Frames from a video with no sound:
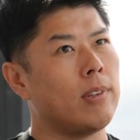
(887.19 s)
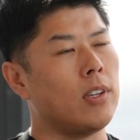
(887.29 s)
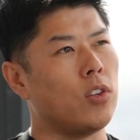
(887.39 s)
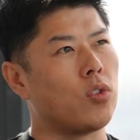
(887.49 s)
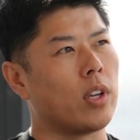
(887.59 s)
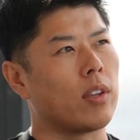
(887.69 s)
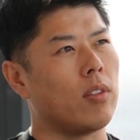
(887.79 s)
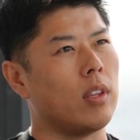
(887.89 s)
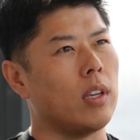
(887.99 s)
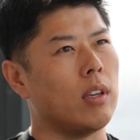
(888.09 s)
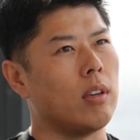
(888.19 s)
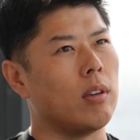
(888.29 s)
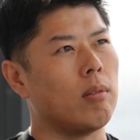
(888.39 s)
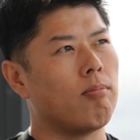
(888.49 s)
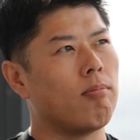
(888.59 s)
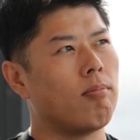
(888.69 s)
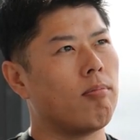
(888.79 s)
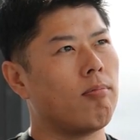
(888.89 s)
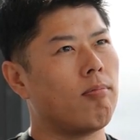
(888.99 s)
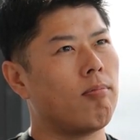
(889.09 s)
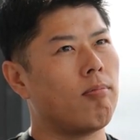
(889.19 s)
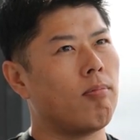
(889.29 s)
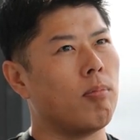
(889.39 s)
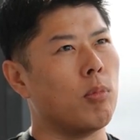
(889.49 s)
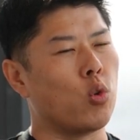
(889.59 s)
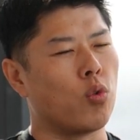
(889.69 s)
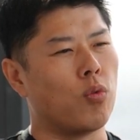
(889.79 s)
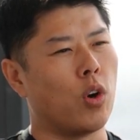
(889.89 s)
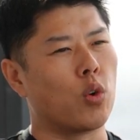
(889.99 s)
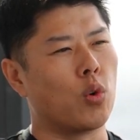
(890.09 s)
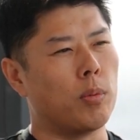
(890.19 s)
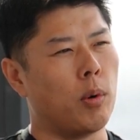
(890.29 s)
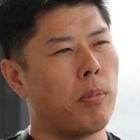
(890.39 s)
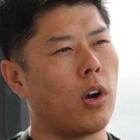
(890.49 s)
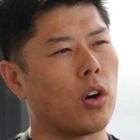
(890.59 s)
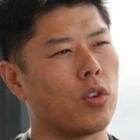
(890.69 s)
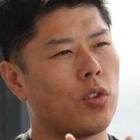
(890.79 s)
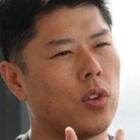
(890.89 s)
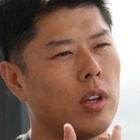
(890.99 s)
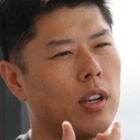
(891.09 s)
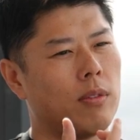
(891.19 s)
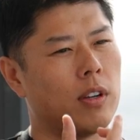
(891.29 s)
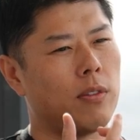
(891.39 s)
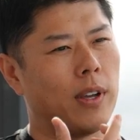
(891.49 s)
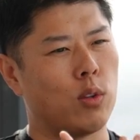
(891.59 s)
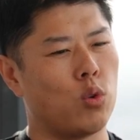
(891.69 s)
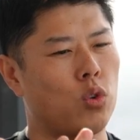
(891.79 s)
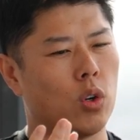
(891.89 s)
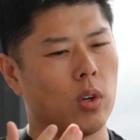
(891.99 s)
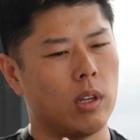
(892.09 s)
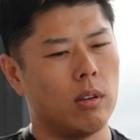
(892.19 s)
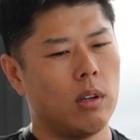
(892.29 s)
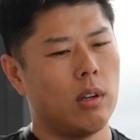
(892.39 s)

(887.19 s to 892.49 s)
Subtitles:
is like the most vulnerable part of a founder's journey.